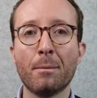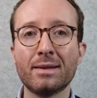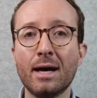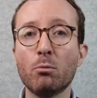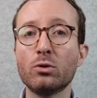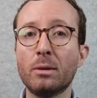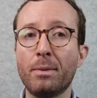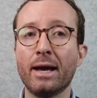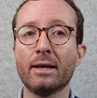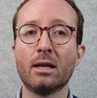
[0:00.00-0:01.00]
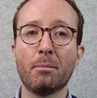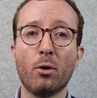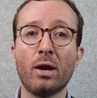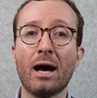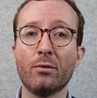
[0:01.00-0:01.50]
but that will depend
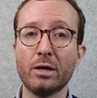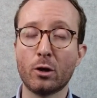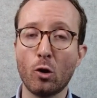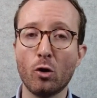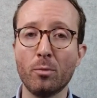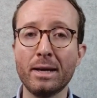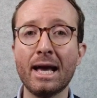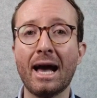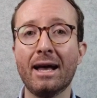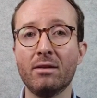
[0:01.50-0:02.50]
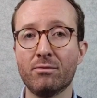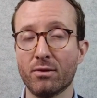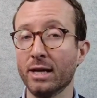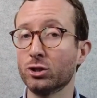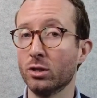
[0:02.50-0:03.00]
upon how the economy and
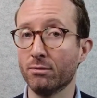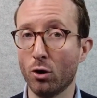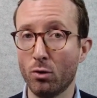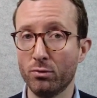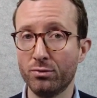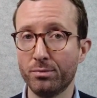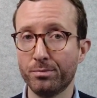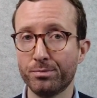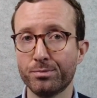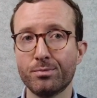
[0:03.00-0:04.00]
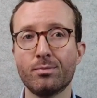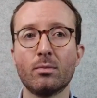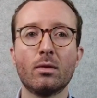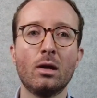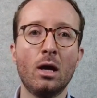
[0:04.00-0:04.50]
inflation evolve.
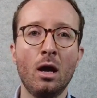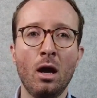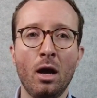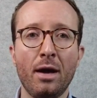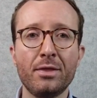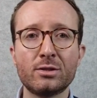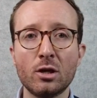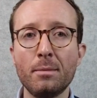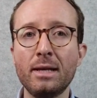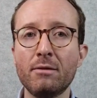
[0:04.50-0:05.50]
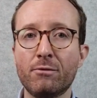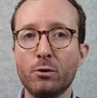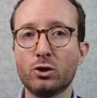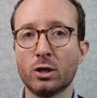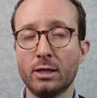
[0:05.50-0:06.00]
In determining
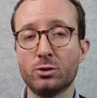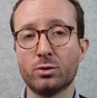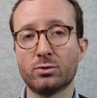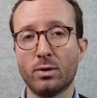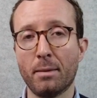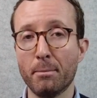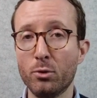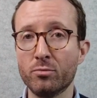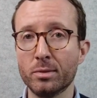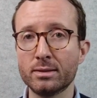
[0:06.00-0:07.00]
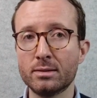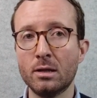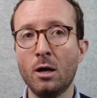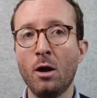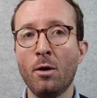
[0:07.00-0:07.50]
future interest rate movements,
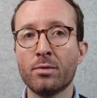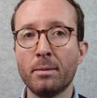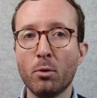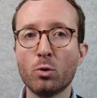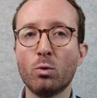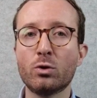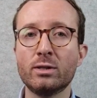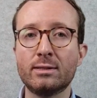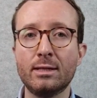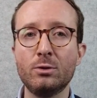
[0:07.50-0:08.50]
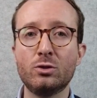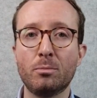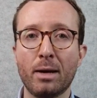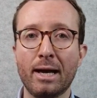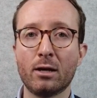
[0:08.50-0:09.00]
the board will continue to
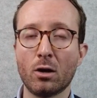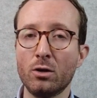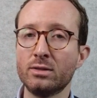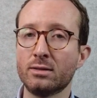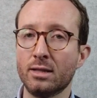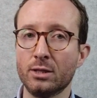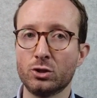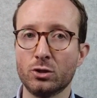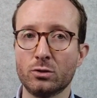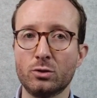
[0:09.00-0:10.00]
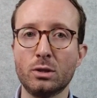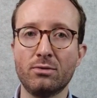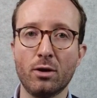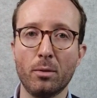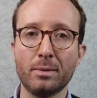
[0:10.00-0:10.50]
pay close attention to
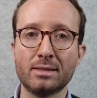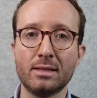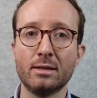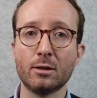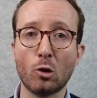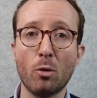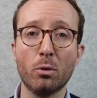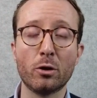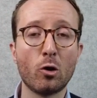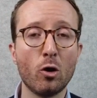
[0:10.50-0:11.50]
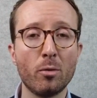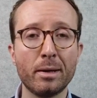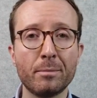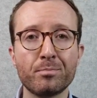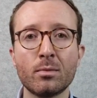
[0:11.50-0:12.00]
developments in the global
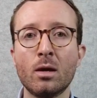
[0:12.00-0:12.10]
economy,